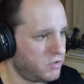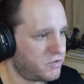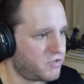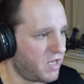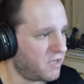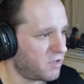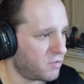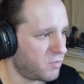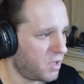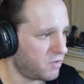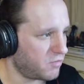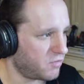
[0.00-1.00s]
standing
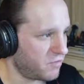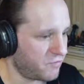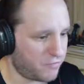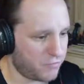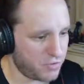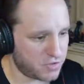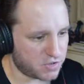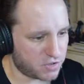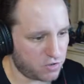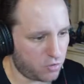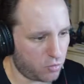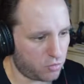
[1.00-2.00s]
around in the freezing
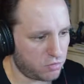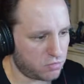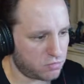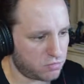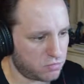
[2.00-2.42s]
cold.